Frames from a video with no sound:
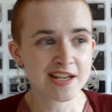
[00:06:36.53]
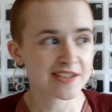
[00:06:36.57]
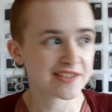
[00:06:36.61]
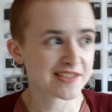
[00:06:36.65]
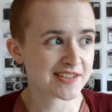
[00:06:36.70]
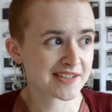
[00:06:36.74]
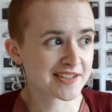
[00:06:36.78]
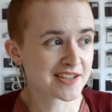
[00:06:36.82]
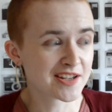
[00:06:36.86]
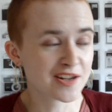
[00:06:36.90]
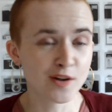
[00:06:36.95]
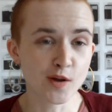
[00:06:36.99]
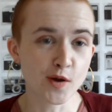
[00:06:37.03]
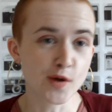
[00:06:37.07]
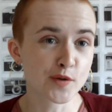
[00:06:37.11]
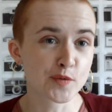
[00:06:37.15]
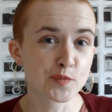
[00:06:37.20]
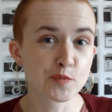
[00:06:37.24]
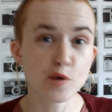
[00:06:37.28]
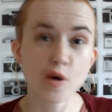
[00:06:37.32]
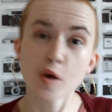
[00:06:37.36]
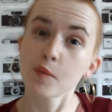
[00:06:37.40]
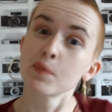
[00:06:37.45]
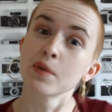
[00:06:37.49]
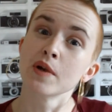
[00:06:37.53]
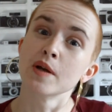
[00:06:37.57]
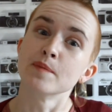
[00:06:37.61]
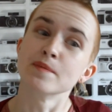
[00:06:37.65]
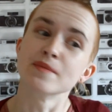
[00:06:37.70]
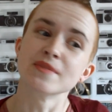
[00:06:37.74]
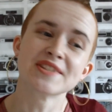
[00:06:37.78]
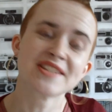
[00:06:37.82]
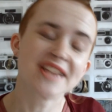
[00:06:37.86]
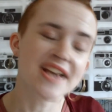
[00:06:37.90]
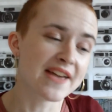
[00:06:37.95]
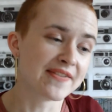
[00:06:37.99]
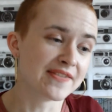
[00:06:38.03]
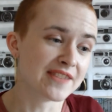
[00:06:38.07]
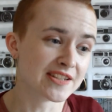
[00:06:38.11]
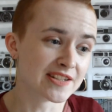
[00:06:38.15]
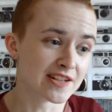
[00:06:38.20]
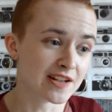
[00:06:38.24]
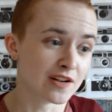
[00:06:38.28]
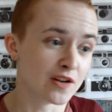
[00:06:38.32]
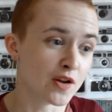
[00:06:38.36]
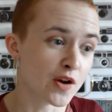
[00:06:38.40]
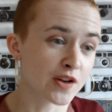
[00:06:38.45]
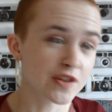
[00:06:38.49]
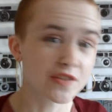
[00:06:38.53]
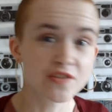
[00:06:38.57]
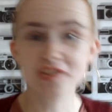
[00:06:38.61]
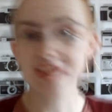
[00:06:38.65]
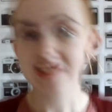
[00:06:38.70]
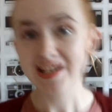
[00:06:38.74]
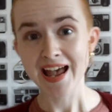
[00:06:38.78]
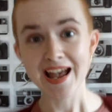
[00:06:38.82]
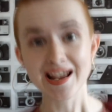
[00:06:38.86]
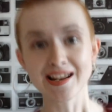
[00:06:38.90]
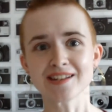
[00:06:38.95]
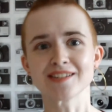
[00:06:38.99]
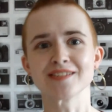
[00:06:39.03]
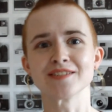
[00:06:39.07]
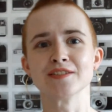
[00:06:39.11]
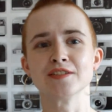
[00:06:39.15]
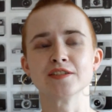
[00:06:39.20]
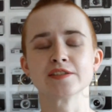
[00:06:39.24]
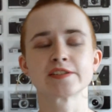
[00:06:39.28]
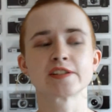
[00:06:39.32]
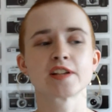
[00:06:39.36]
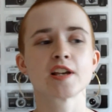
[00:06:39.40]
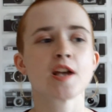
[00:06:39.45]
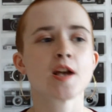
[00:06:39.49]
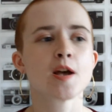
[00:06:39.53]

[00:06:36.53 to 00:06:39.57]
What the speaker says: There's a lot of problems and there's a lot of scandals,